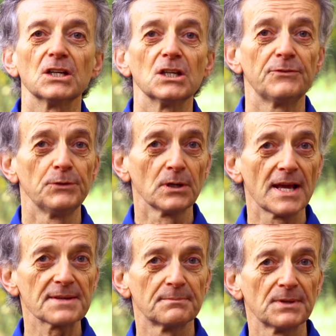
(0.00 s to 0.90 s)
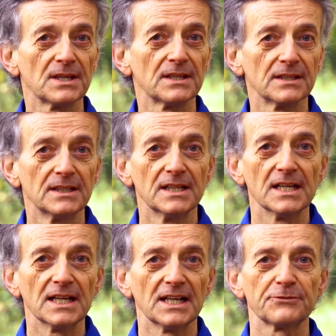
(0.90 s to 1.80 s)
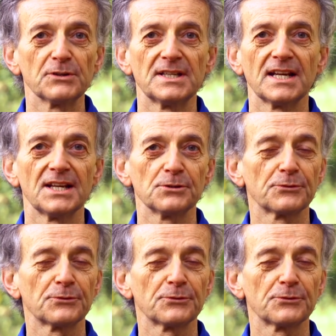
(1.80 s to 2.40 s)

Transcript: If you're like me, every day you'll